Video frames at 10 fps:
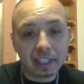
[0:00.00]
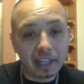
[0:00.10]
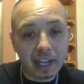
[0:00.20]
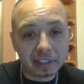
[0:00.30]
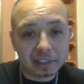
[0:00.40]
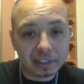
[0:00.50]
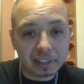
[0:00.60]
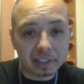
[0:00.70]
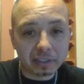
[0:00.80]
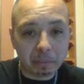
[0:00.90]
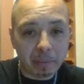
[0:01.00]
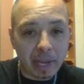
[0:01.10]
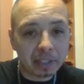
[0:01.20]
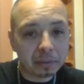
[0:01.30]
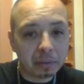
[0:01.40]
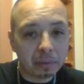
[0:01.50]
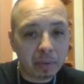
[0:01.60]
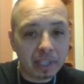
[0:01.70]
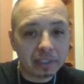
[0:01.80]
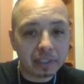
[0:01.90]
it actually says maximum
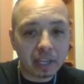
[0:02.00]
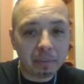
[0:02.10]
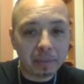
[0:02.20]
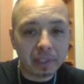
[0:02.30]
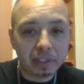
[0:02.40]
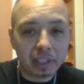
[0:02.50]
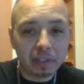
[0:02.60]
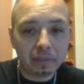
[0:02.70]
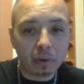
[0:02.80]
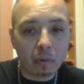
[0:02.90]
range can be achieved